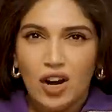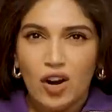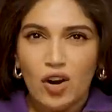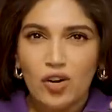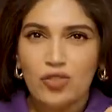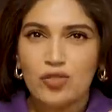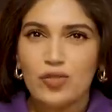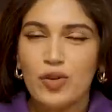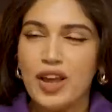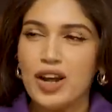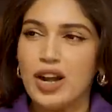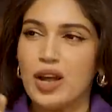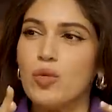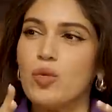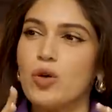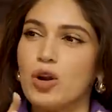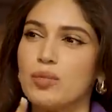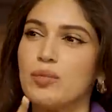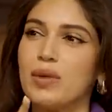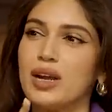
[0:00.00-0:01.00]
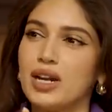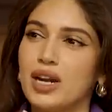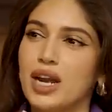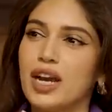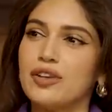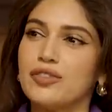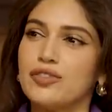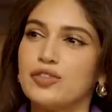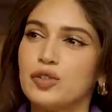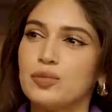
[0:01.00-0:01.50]
of where I want my
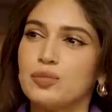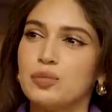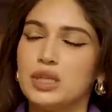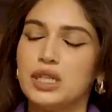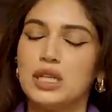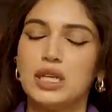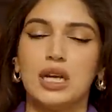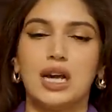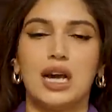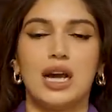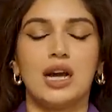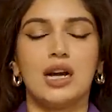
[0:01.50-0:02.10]
life to be.